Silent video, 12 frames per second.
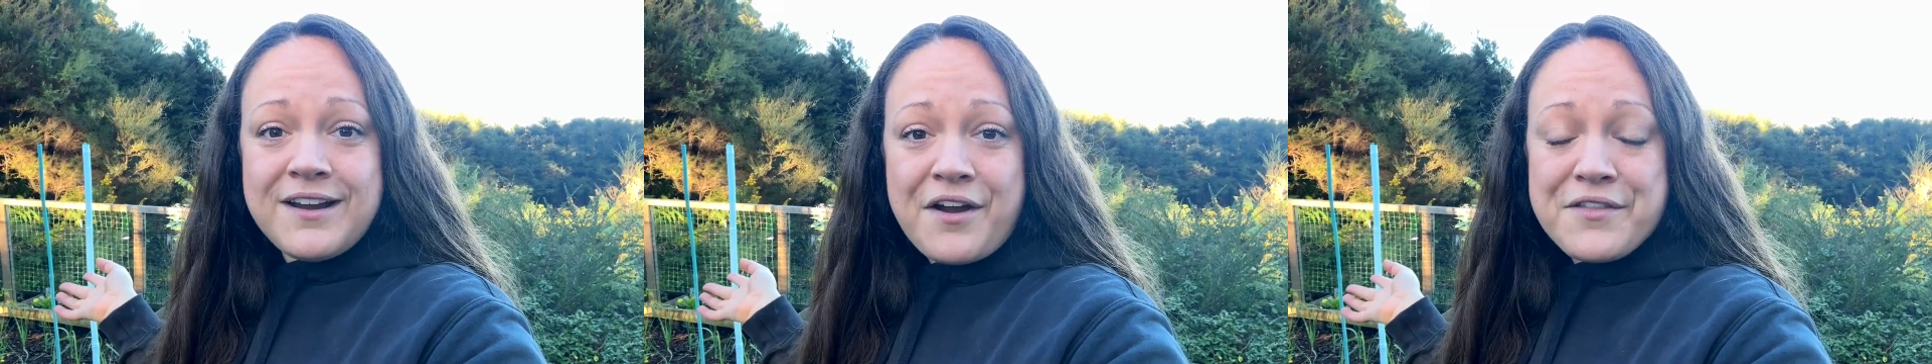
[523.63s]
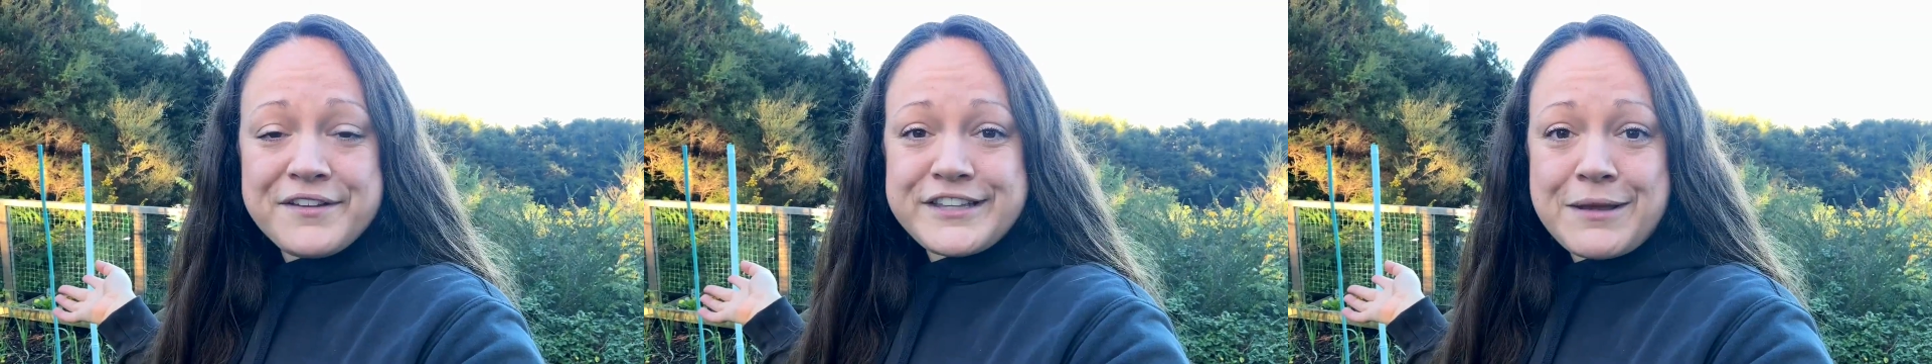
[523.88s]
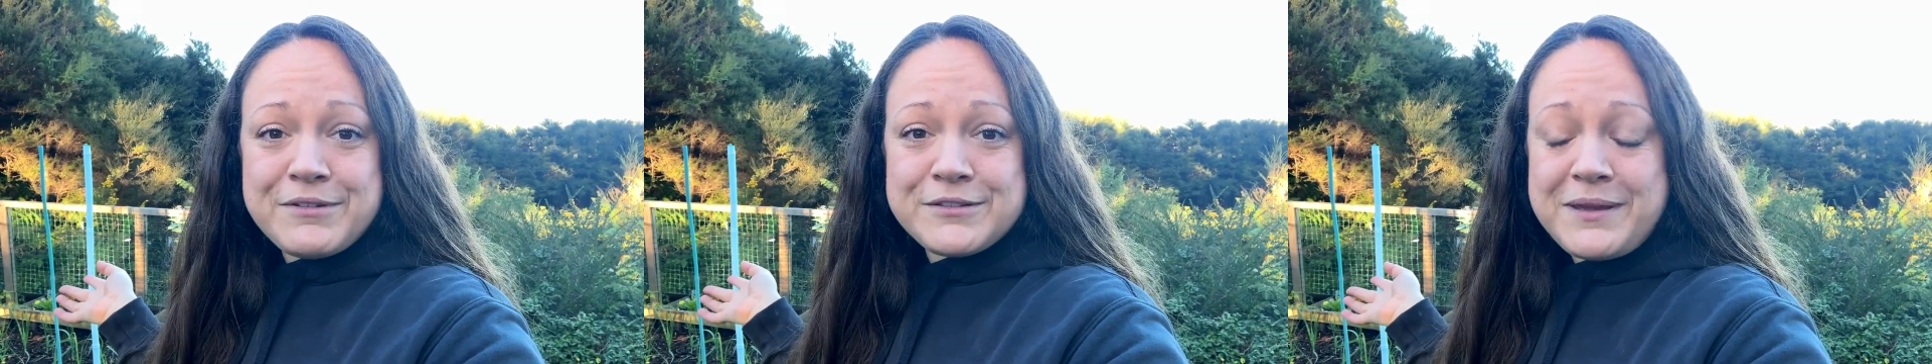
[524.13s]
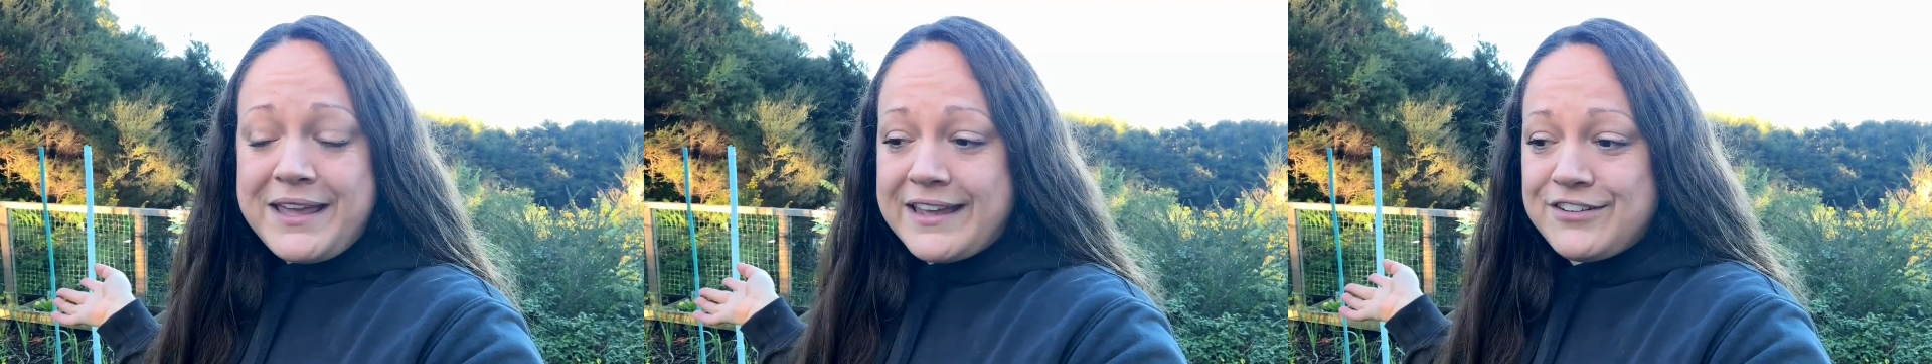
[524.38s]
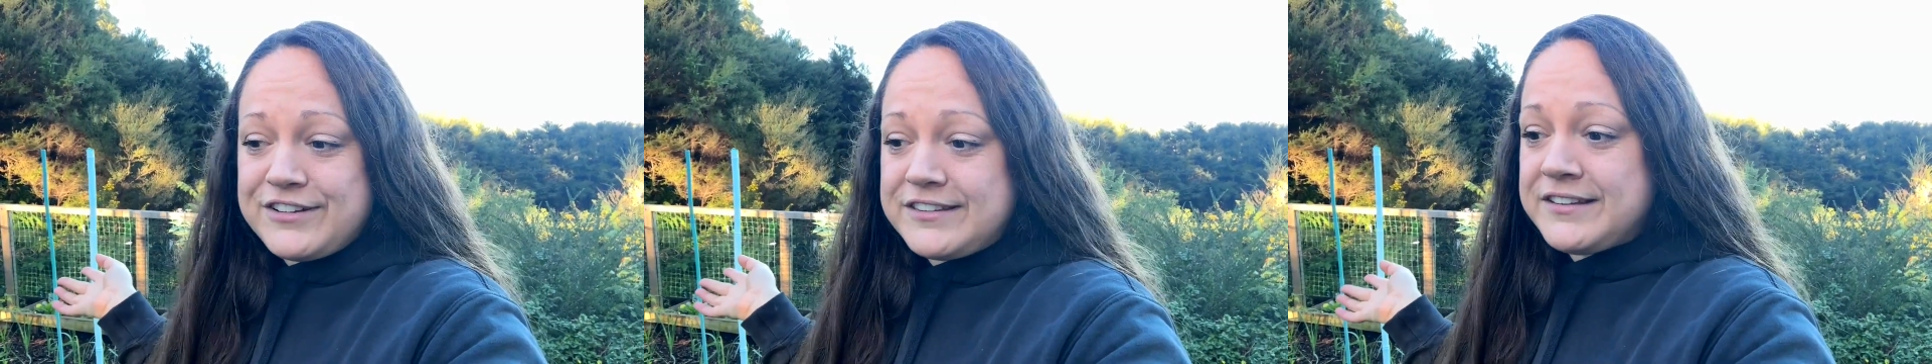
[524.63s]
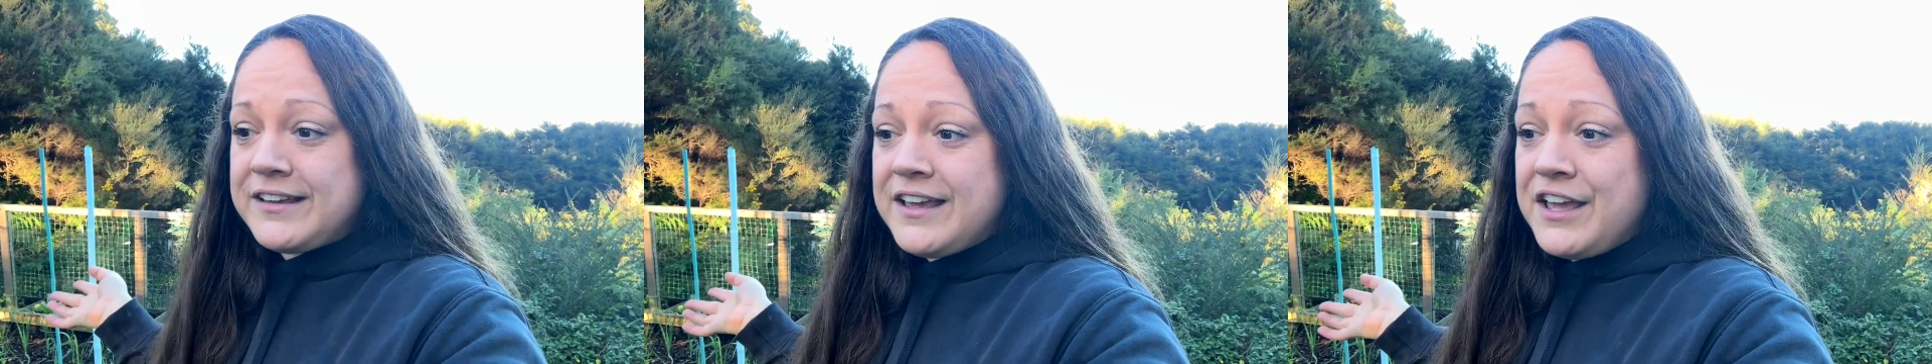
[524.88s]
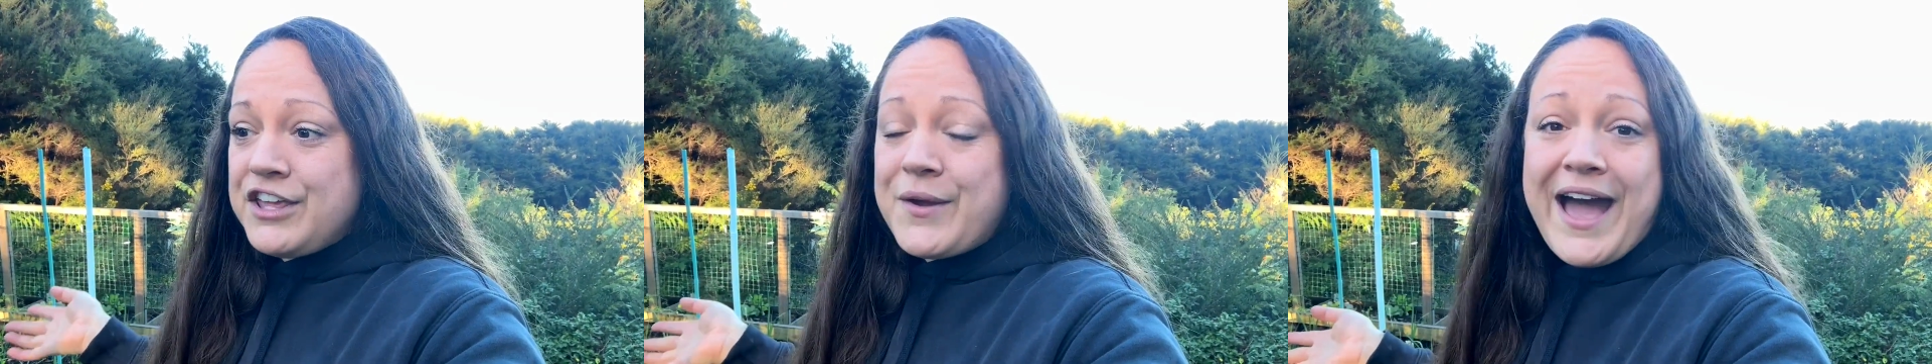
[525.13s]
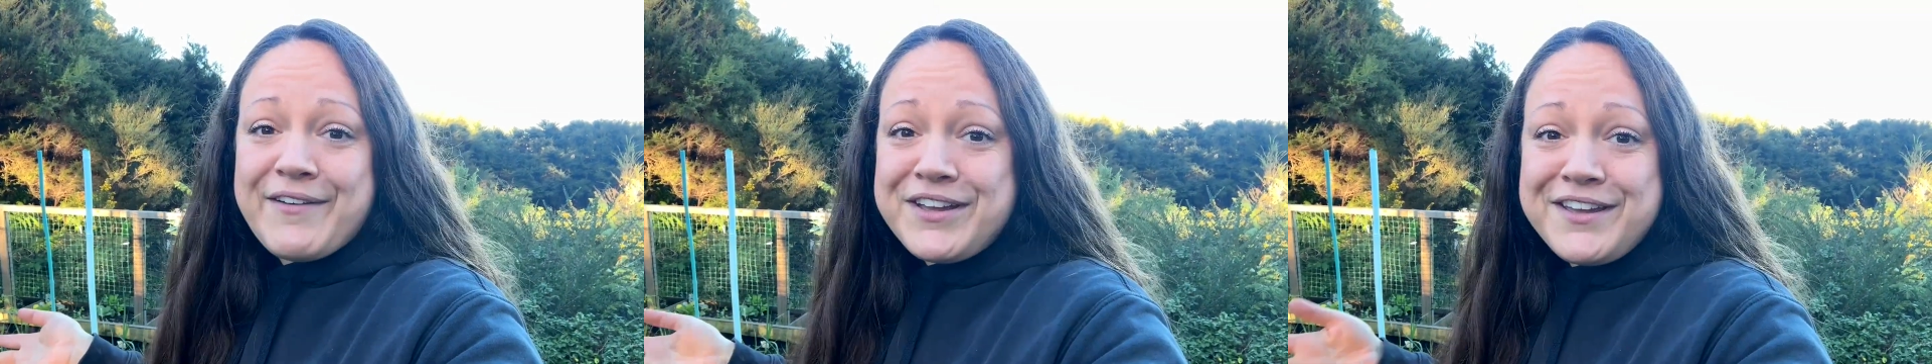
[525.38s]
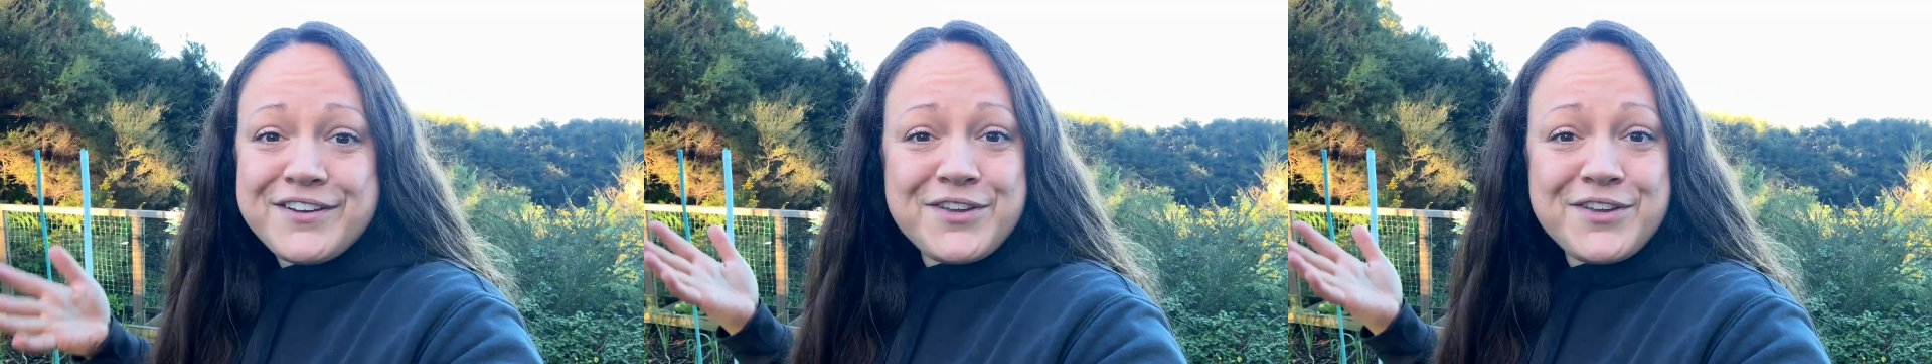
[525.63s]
are the same as me and just, you have it,